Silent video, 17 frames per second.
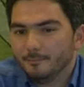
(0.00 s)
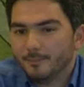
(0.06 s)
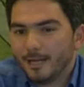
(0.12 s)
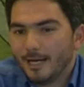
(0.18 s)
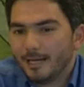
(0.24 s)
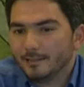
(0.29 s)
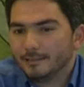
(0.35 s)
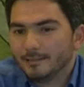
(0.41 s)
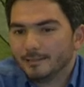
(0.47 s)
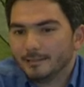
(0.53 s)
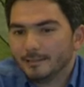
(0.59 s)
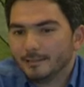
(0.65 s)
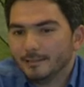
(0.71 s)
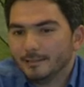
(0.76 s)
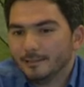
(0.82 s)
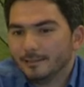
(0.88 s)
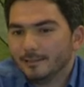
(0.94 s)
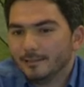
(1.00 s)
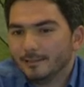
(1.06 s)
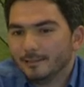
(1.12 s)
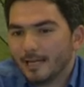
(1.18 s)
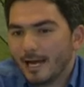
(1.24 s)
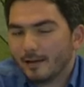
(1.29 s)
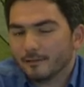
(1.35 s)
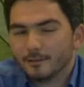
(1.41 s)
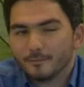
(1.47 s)
bad
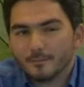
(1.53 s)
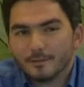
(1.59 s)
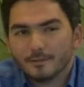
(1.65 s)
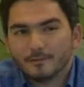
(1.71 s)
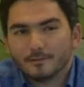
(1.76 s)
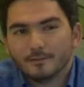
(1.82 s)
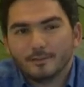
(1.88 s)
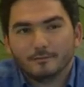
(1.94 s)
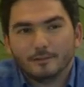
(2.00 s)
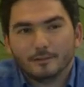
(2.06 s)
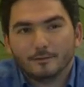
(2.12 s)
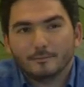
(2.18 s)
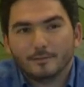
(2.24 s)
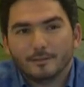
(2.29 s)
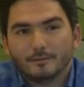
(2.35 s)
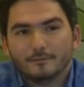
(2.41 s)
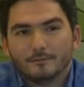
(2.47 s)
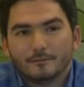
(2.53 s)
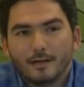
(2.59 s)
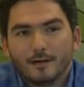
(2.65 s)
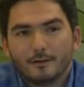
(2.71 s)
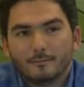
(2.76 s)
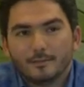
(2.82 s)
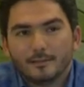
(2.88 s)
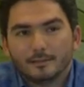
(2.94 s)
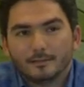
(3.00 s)
uh, agribusiness development
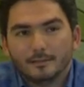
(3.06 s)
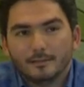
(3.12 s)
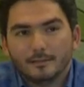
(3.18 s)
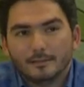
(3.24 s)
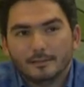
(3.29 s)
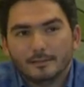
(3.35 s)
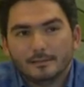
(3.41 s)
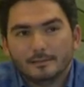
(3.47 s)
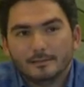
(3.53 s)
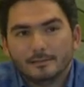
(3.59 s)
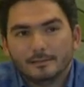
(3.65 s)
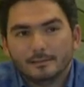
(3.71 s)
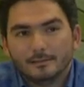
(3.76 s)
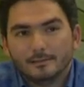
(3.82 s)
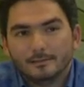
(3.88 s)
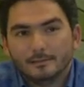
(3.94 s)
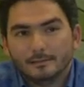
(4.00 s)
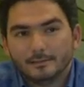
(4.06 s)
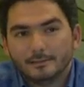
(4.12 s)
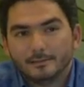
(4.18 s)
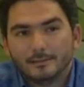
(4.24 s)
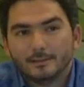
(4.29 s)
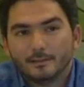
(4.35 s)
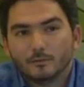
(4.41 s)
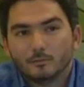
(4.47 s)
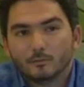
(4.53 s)
environment, uh,
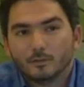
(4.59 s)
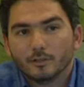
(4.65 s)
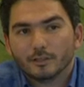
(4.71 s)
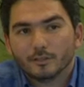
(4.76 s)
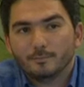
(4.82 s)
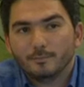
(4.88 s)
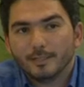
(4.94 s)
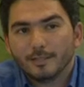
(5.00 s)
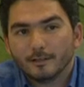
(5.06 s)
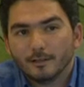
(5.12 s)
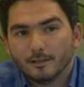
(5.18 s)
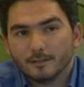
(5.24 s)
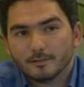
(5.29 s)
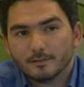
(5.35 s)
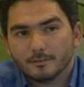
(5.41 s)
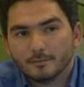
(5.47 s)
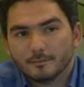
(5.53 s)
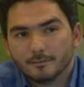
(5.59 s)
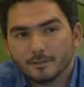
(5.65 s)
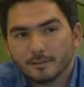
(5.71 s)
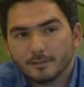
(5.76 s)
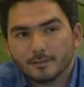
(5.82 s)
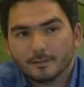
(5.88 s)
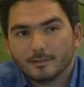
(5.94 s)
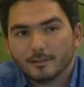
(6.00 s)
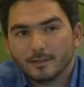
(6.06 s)
still it works because
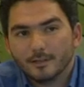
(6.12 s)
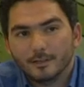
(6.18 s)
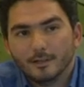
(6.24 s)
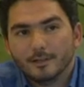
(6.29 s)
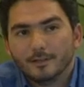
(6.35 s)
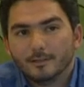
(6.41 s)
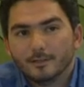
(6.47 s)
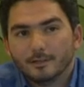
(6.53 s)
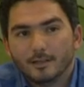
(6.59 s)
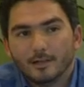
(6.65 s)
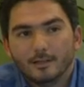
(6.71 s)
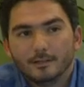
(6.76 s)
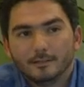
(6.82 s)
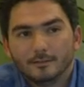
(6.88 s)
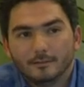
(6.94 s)
first you got